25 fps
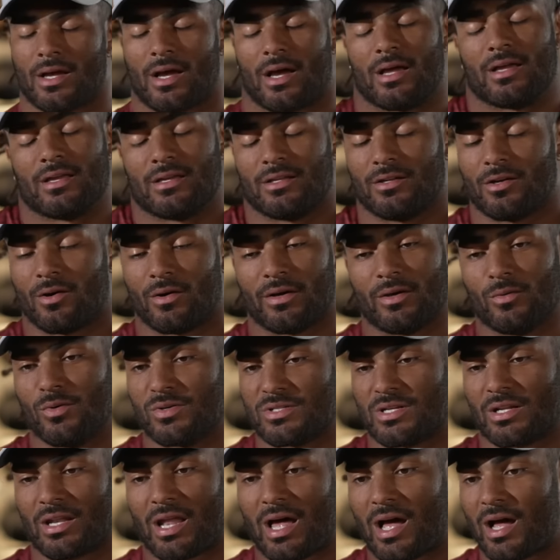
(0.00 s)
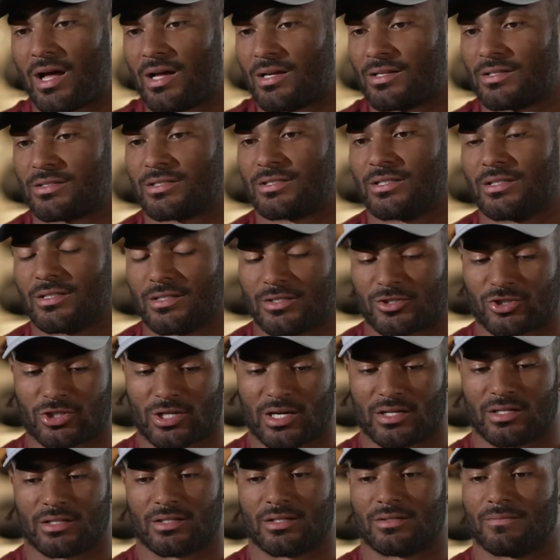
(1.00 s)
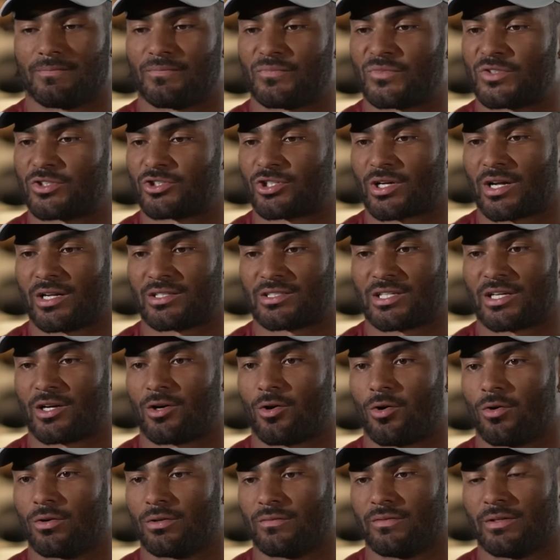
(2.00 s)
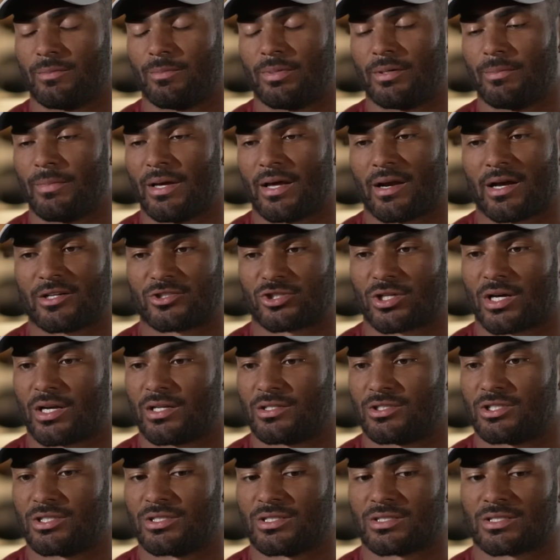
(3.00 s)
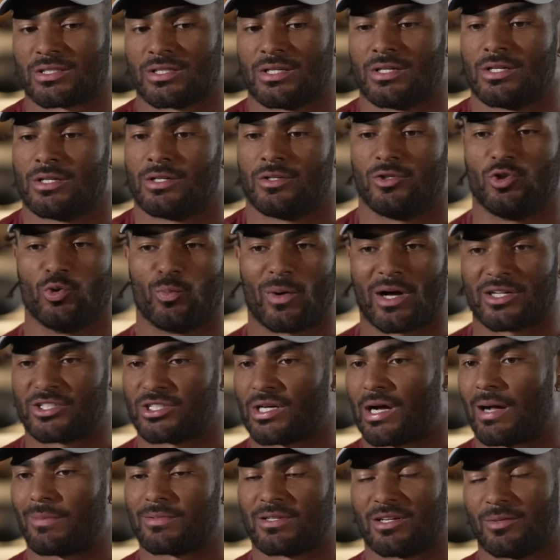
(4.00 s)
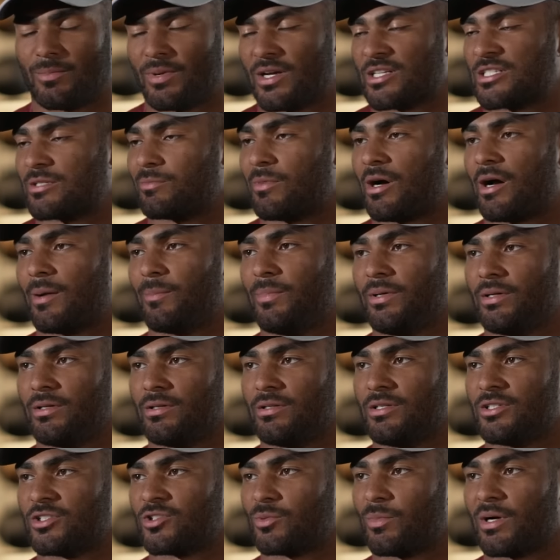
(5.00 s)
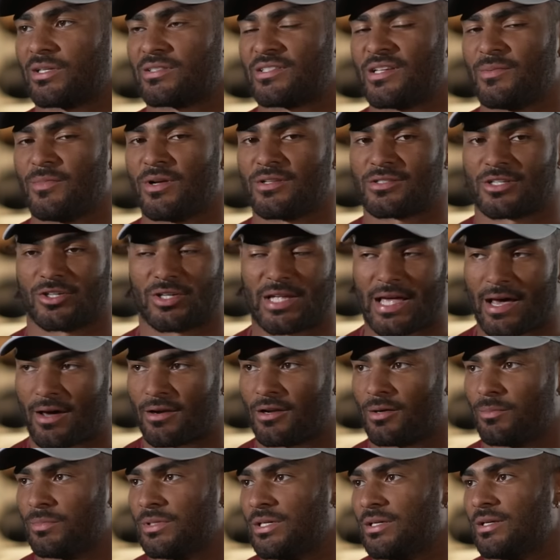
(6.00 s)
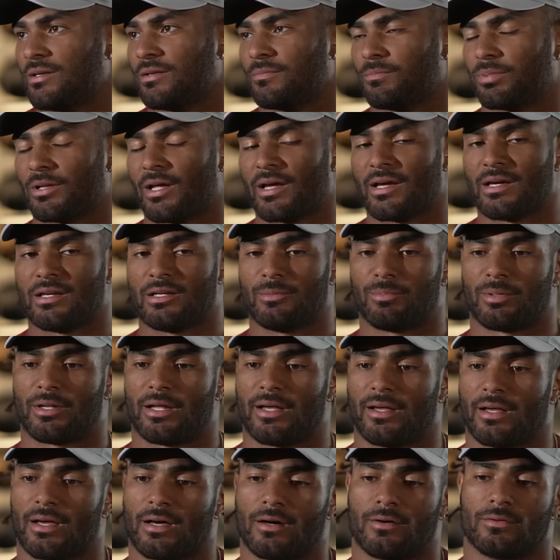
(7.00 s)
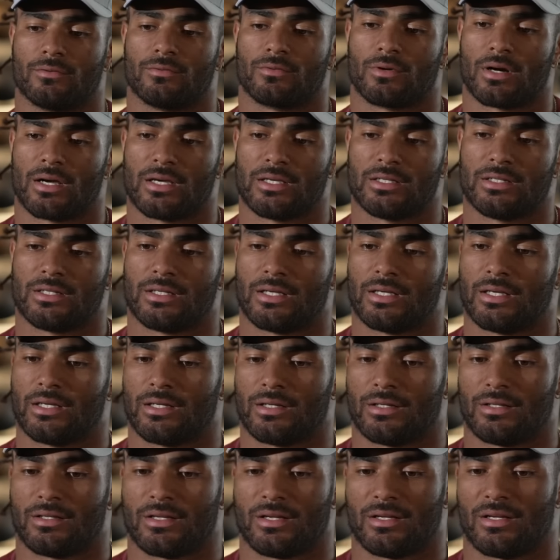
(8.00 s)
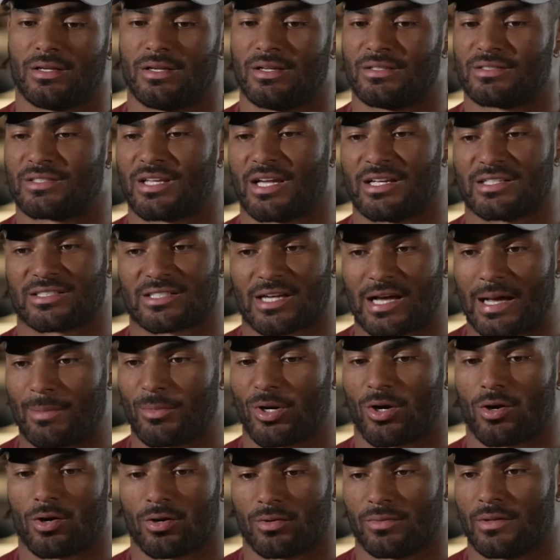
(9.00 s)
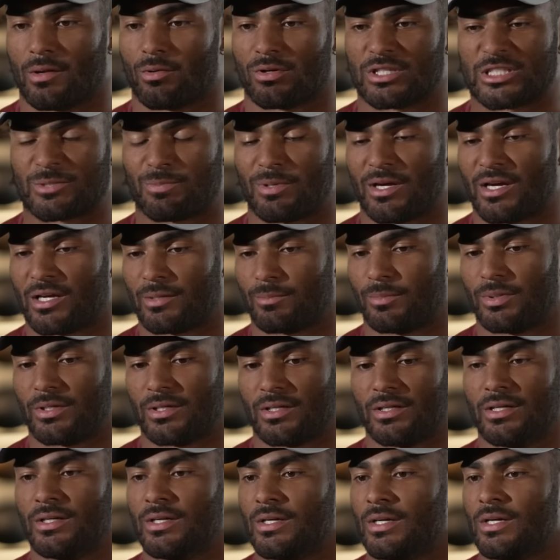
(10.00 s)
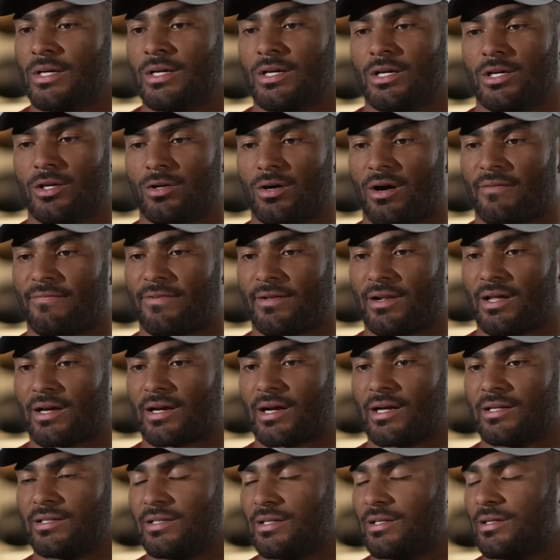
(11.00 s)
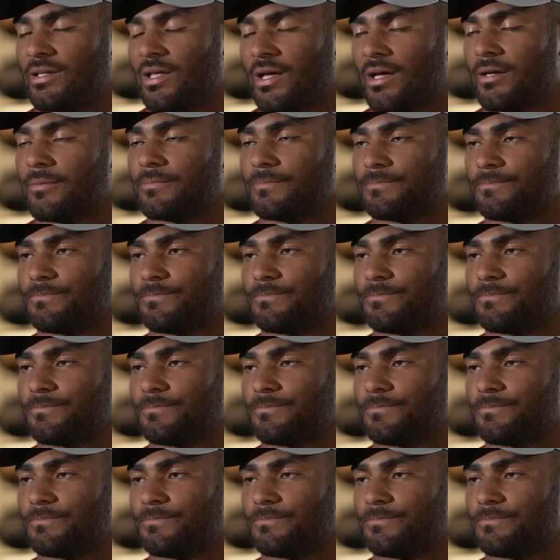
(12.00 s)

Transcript: you know, it was a lot to try to, to try to take a hold of it. But man, I try to just do my job to the best of my ability, so my teammates could count on me playing and play out, right? And it, it takes time to earn their respect, but you know, I felt like I did that.